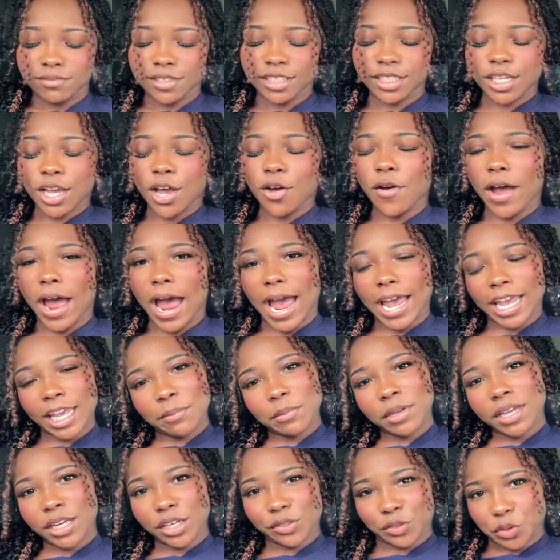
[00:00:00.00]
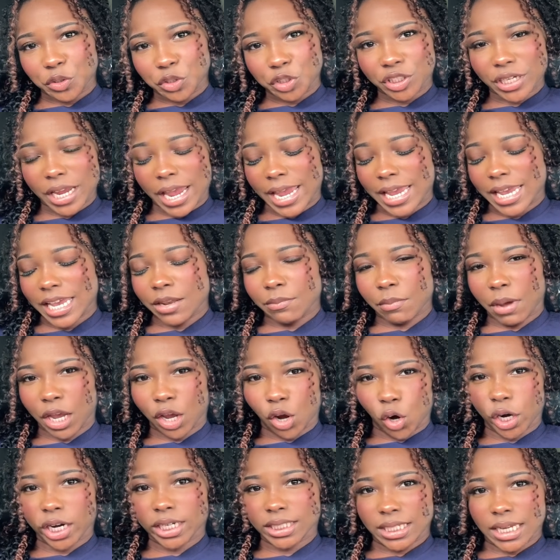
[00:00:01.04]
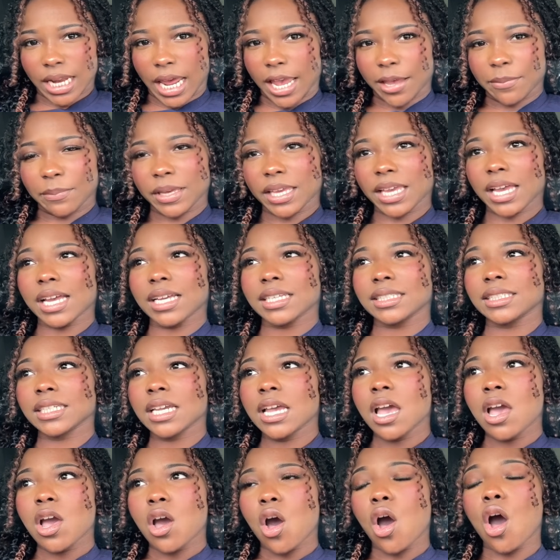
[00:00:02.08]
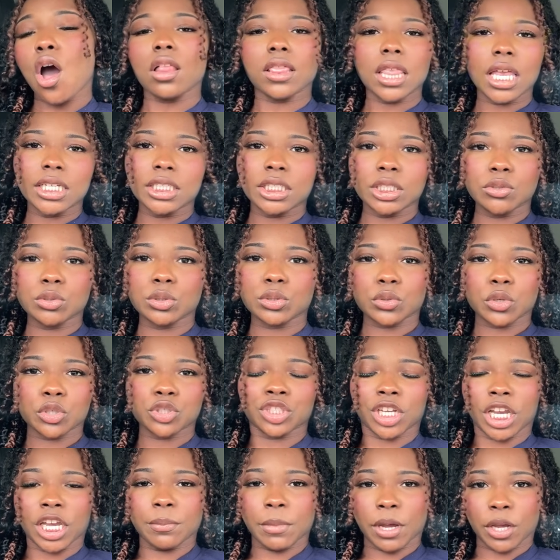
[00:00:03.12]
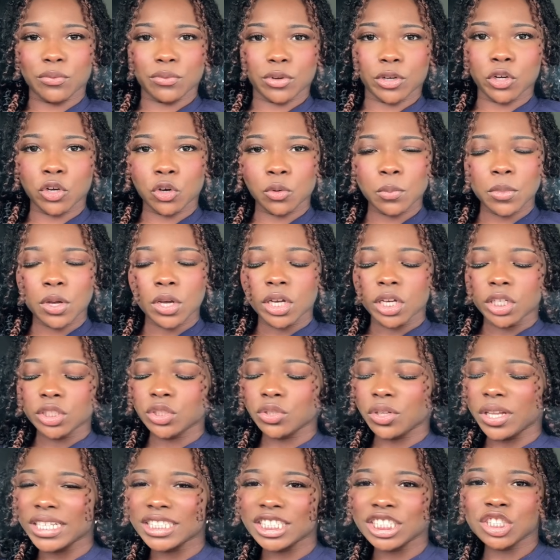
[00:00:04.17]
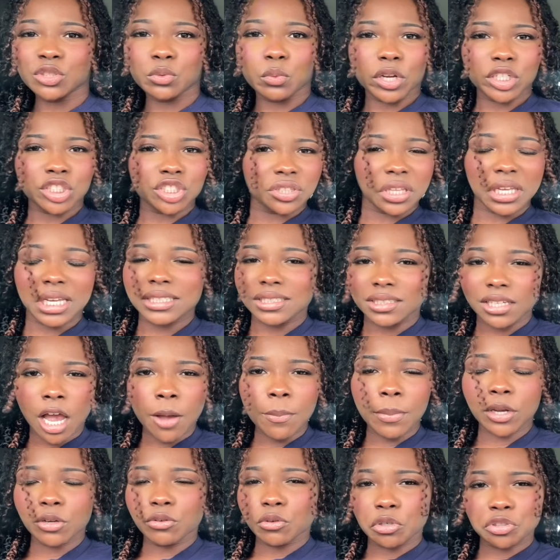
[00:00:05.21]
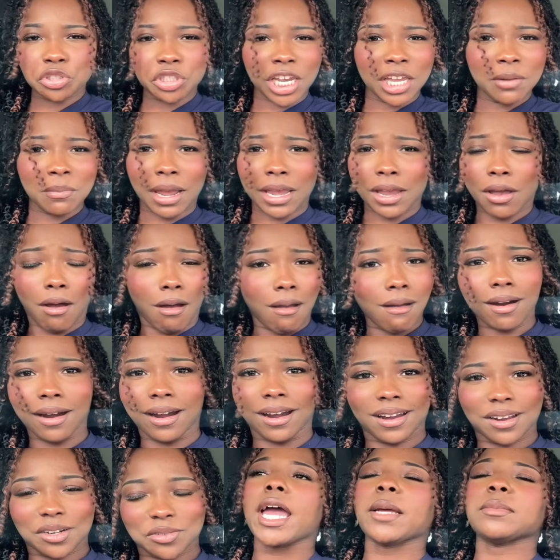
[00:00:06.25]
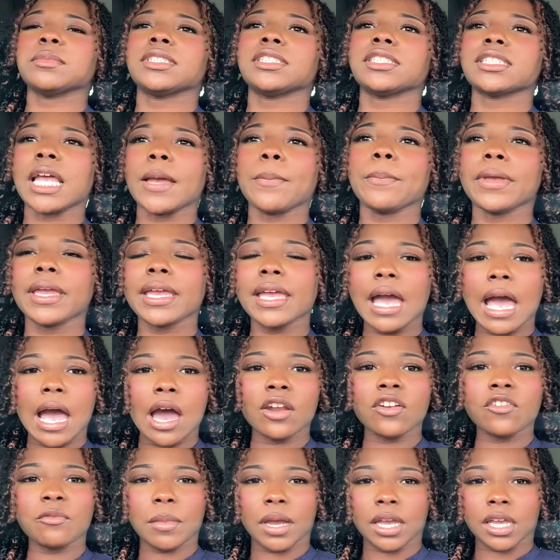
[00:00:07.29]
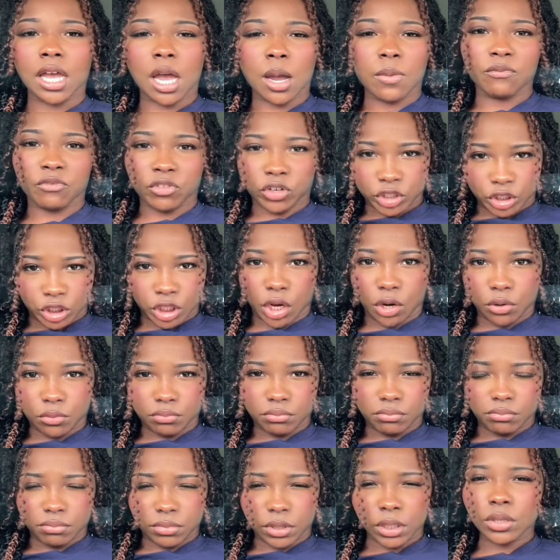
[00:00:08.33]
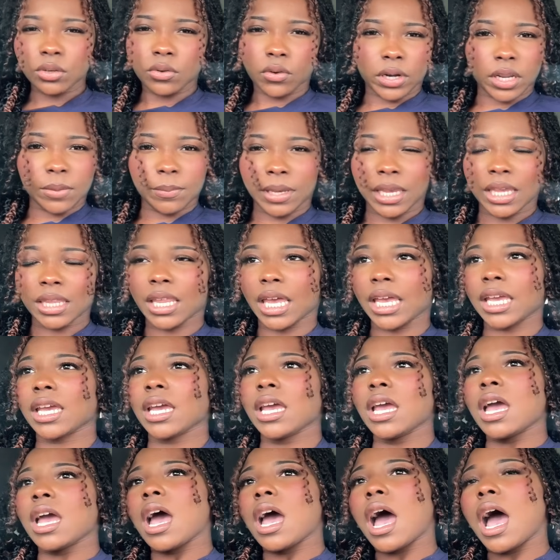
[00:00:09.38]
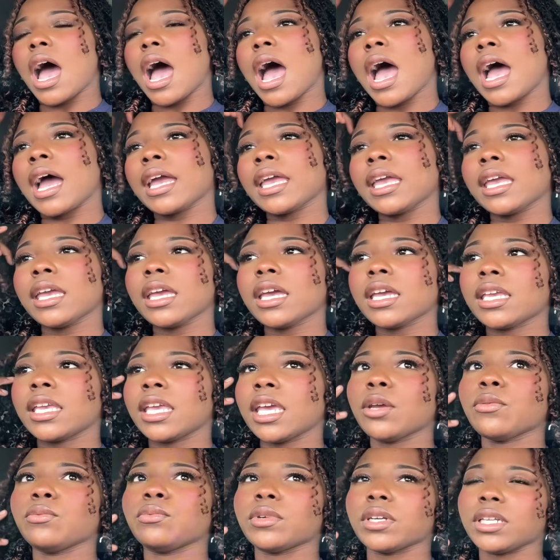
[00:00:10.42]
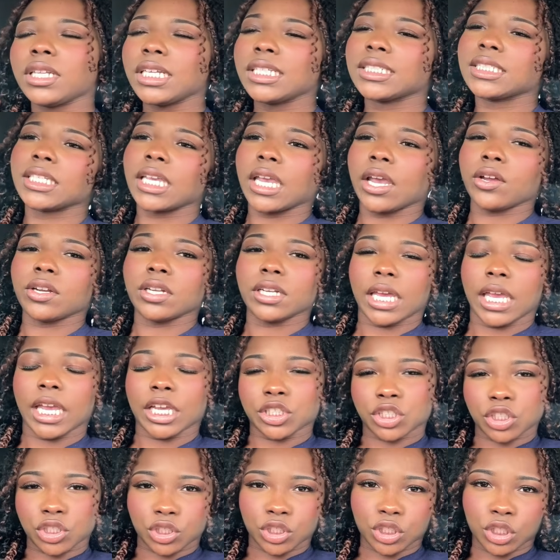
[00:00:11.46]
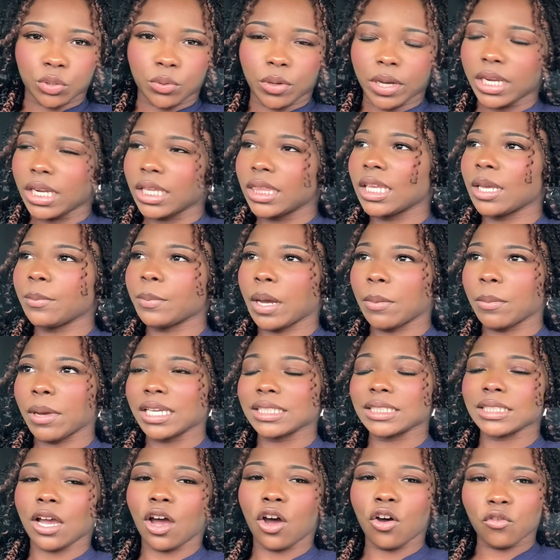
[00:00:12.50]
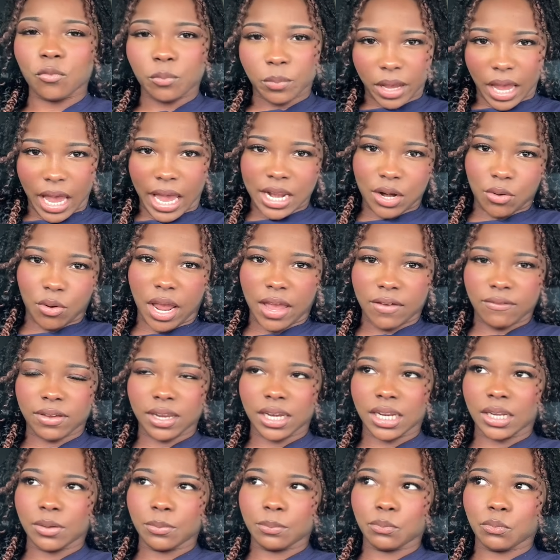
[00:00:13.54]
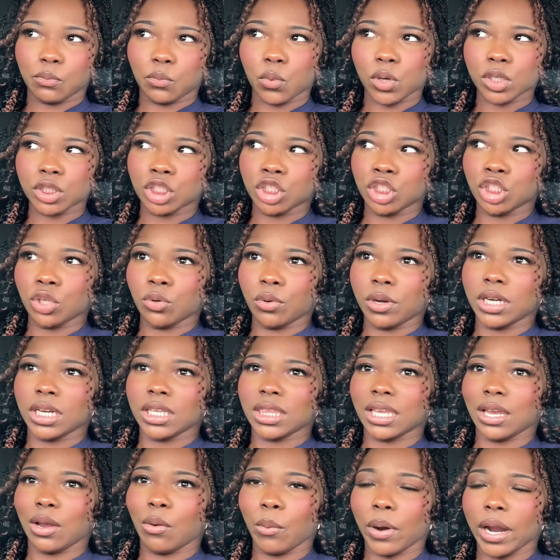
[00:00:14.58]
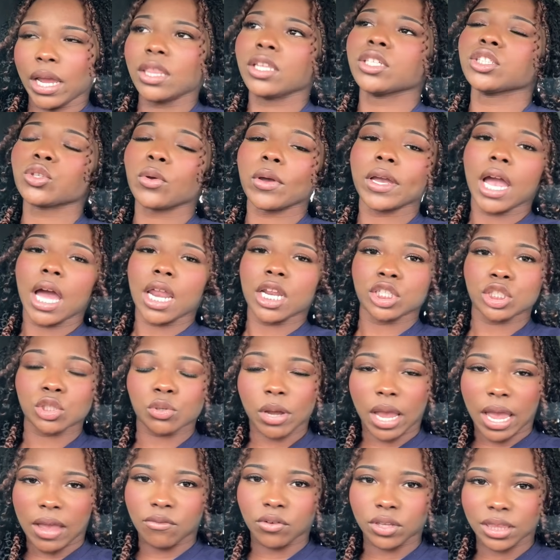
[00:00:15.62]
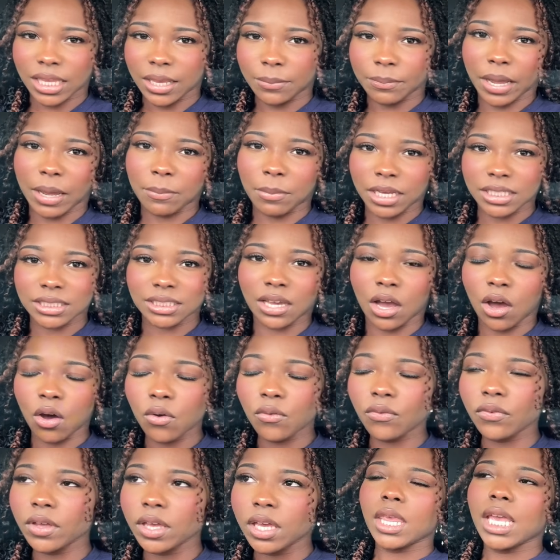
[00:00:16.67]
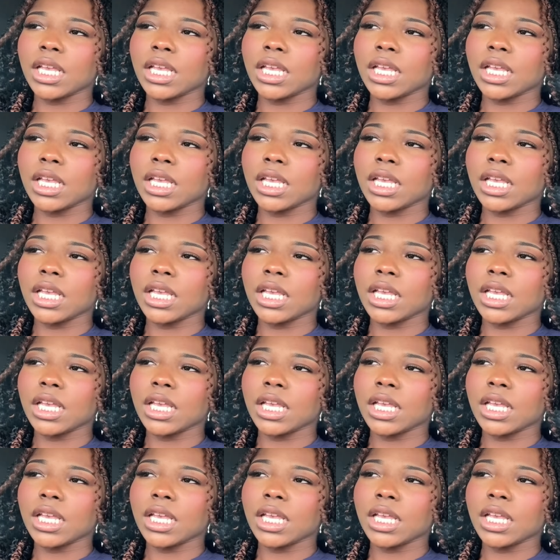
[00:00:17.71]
So I am gonna crochet in my car today because all I do is crochet in my room. So let's switch things up and crochet in my car. I'm stepping out of my comfort zone. You know what I mean? Like, I get really scared and anxious to do anything by myself, but I don't have anyone to do anything with. So I gotta do everything by myself.